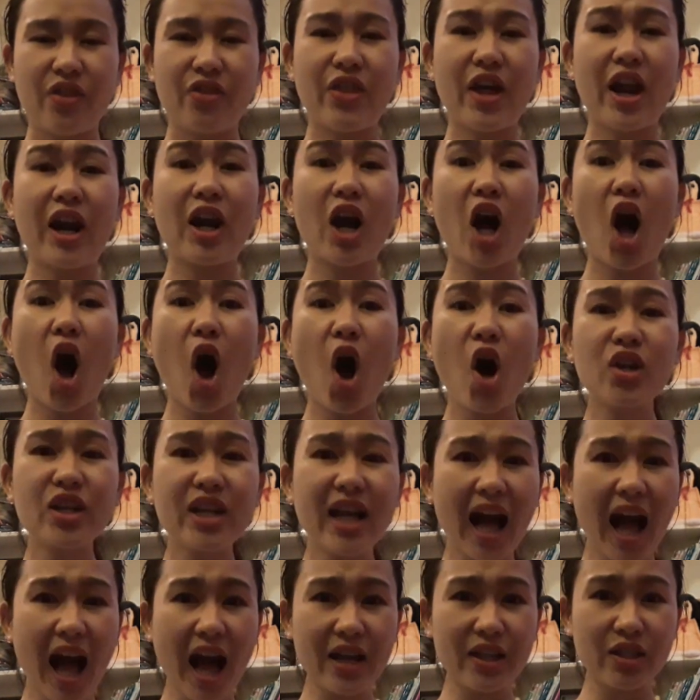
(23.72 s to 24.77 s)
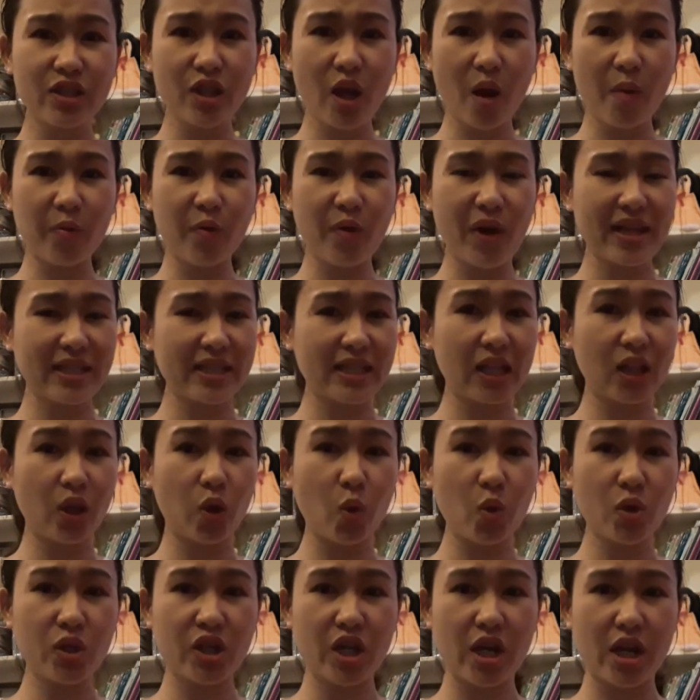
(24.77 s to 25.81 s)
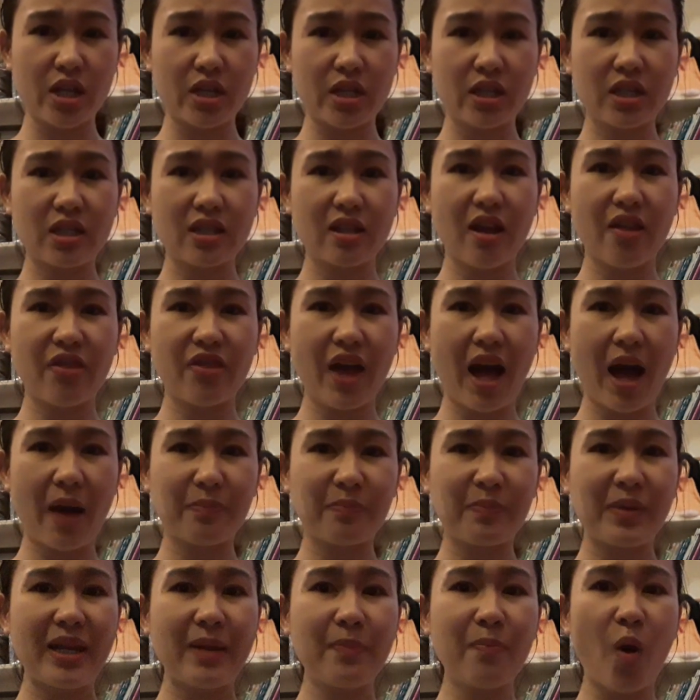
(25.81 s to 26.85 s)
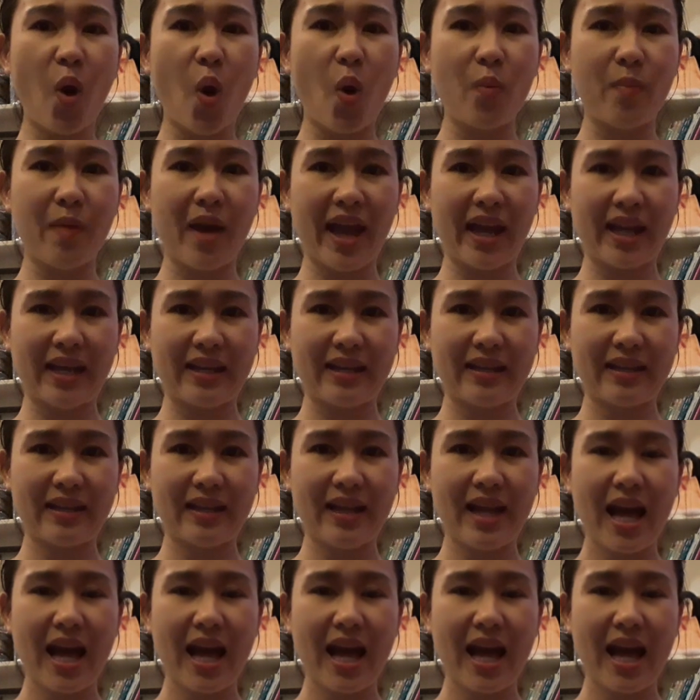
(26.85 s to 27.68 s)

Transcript: There are all kinds of resolutions that people make.